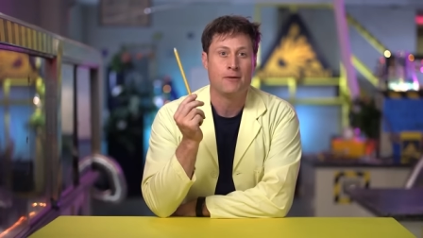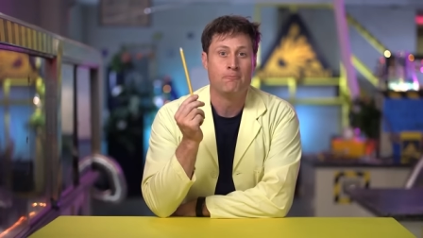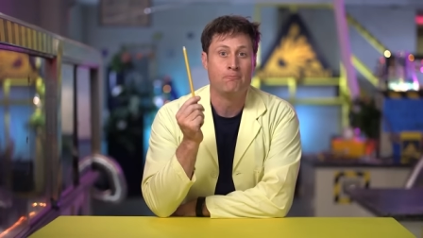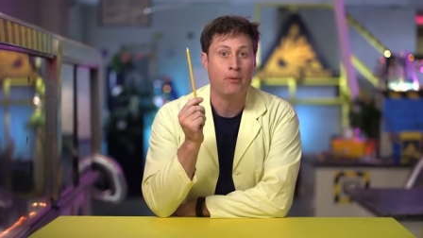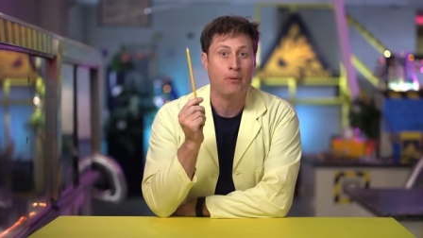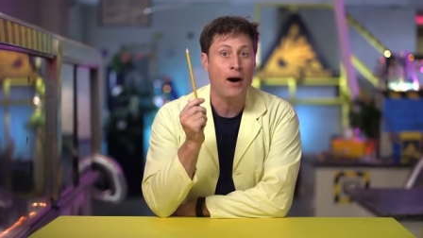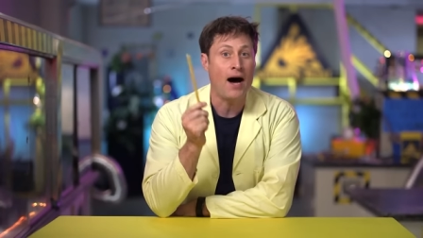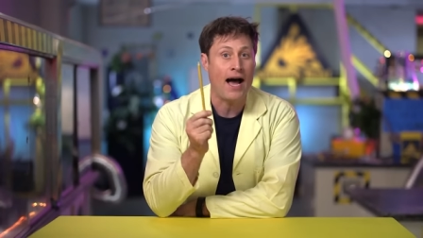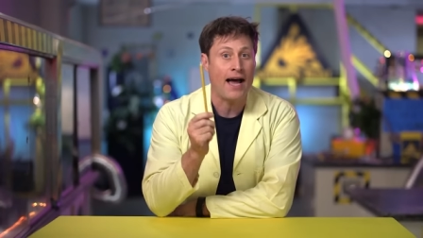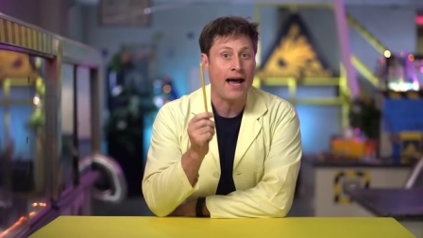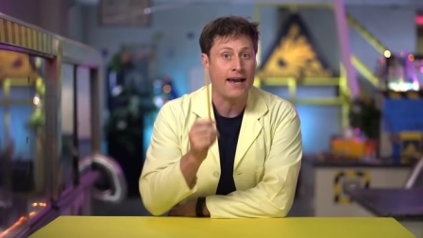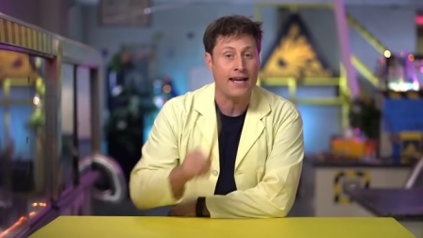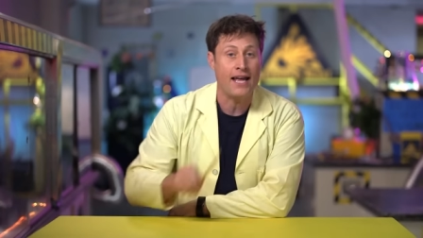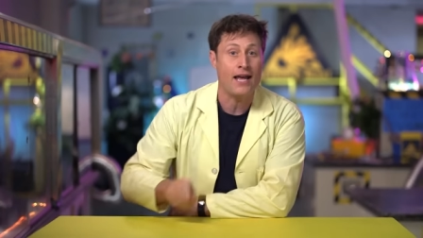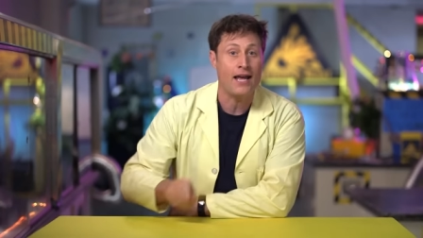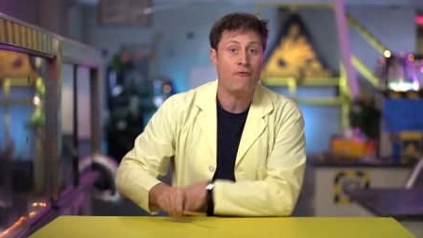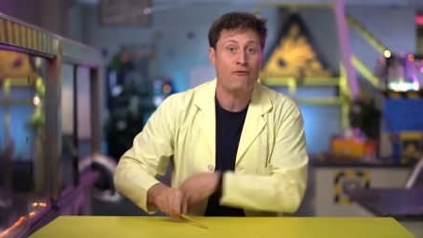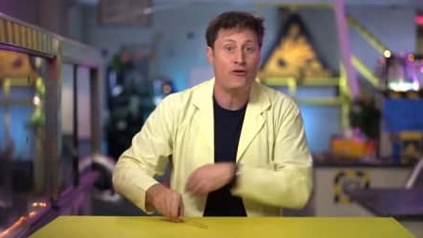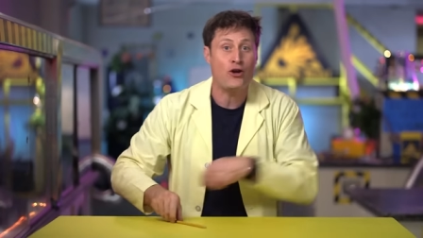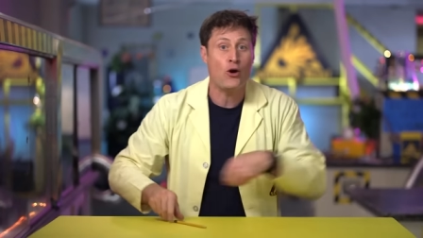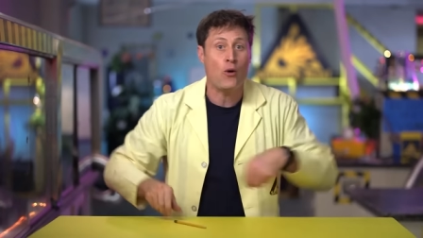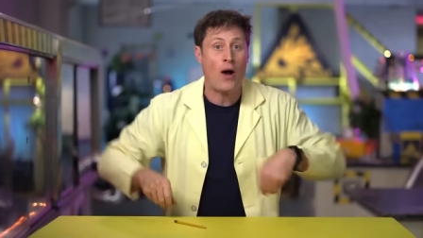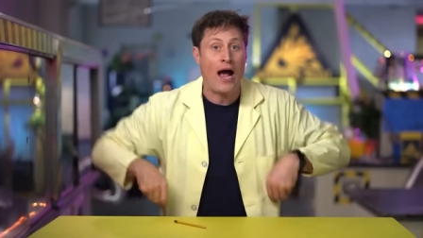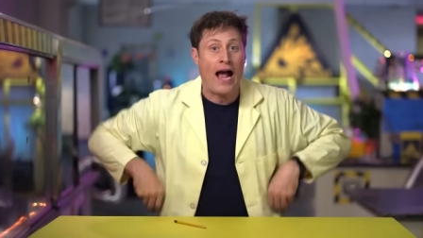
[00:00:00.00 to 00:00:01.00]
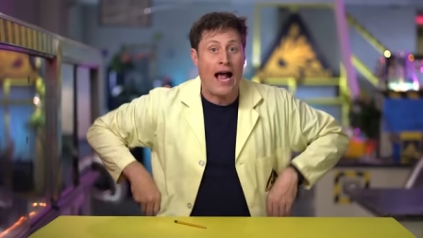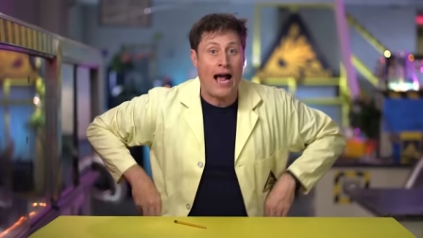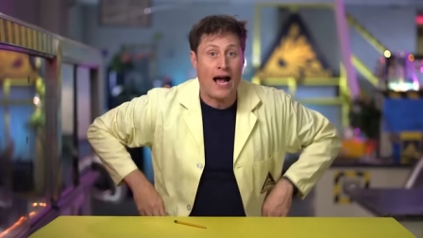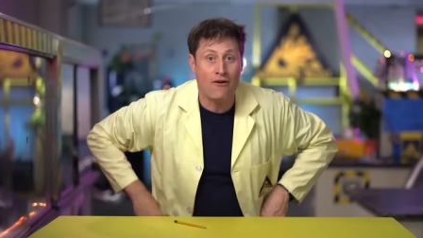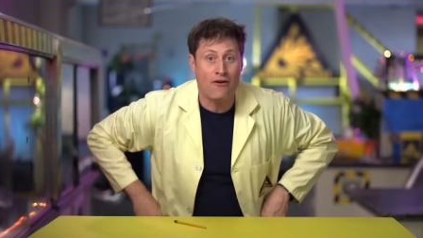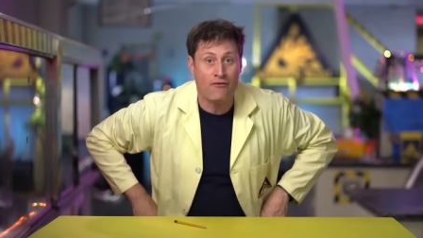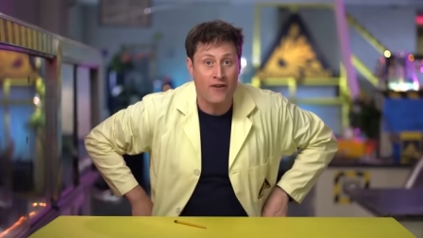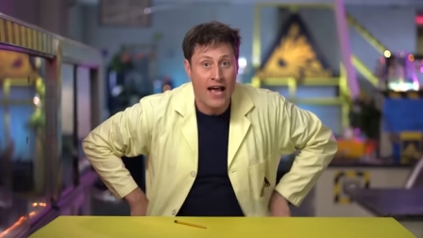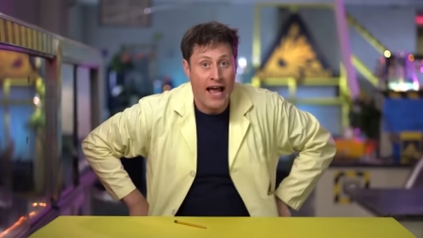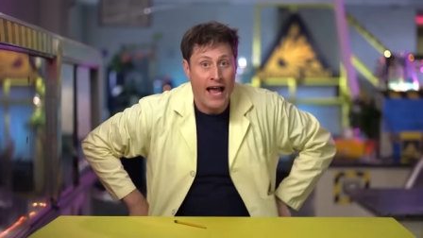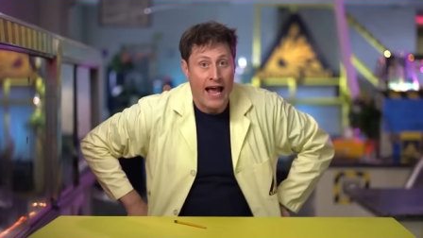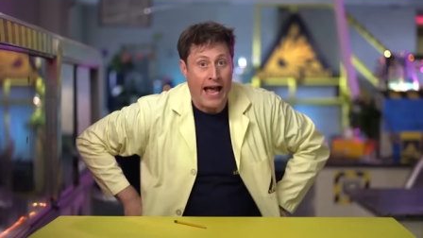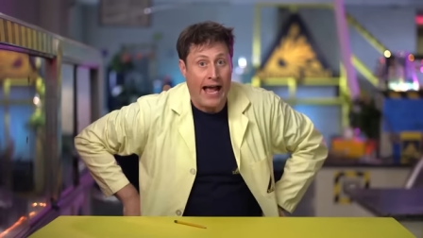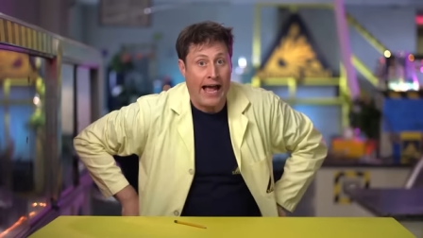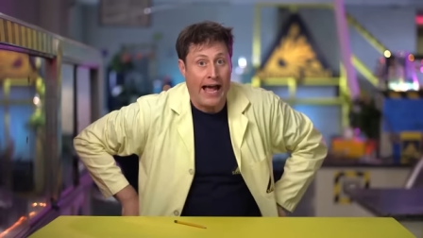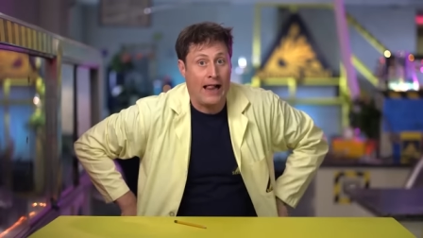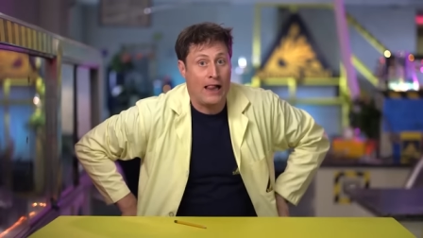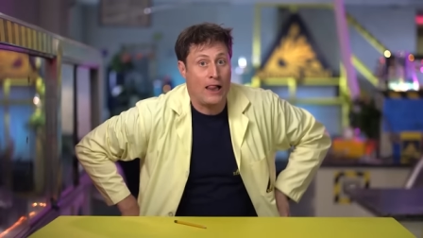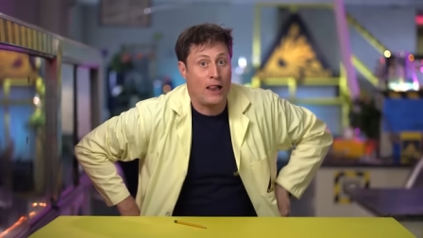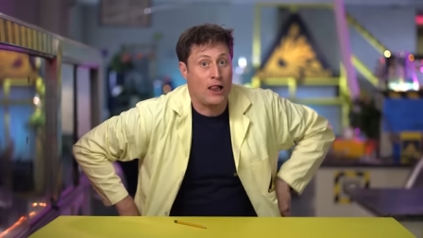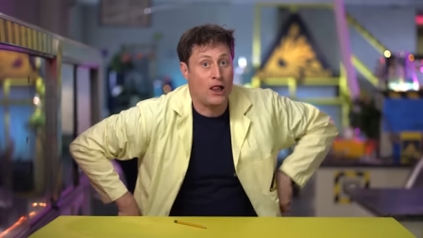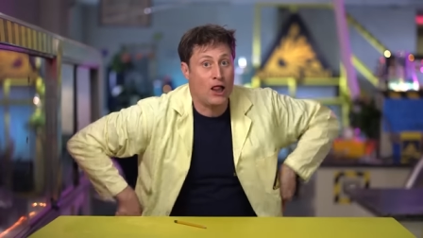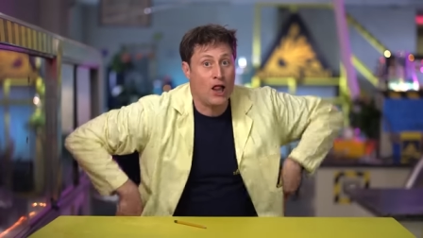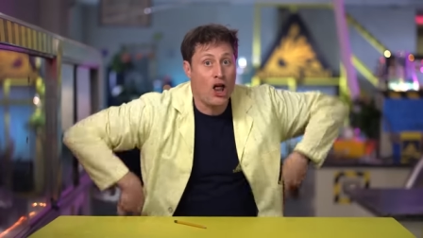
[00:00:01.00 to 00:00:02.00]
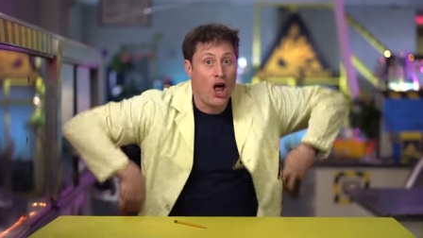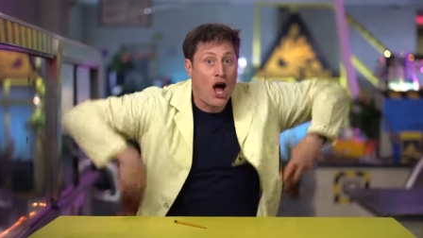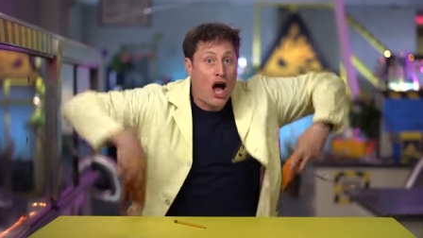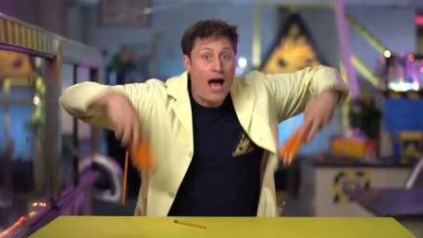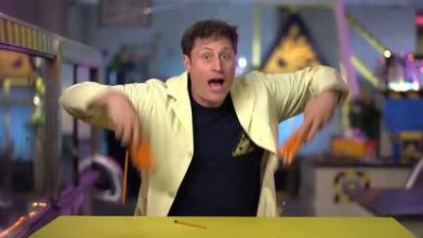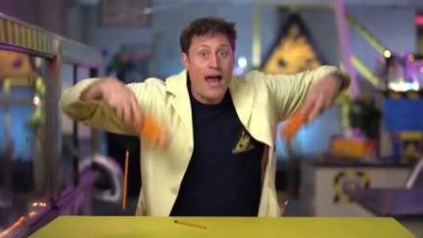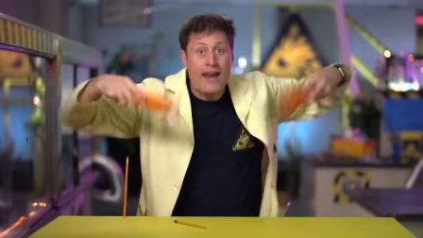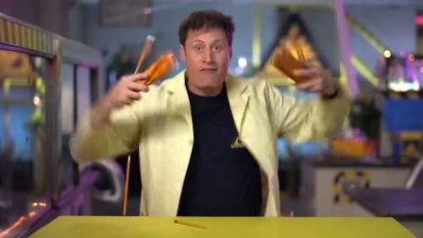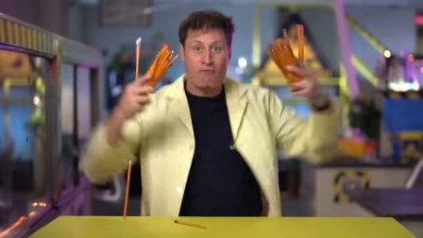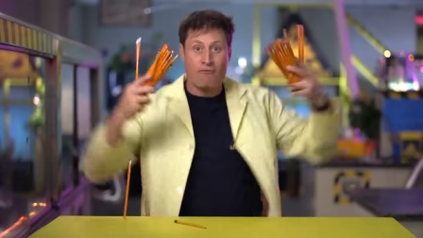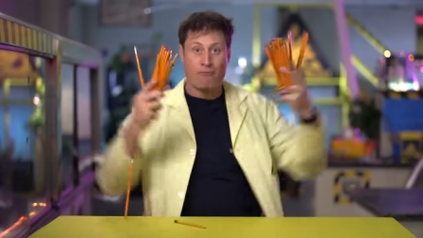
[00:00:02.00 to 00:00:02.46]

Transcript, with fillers: But if you have a lot